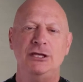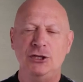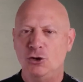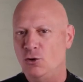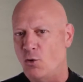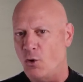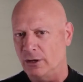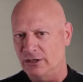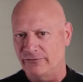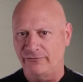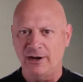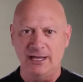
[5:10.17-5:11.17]
you or
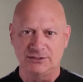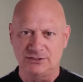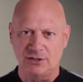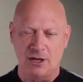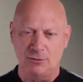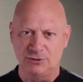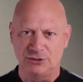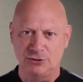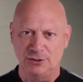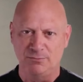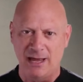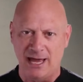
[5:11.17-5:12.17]
your friends thought it was
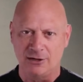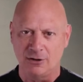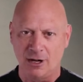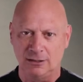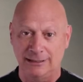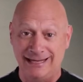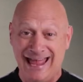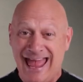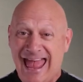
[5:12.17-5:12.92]
good, bad, or ugly.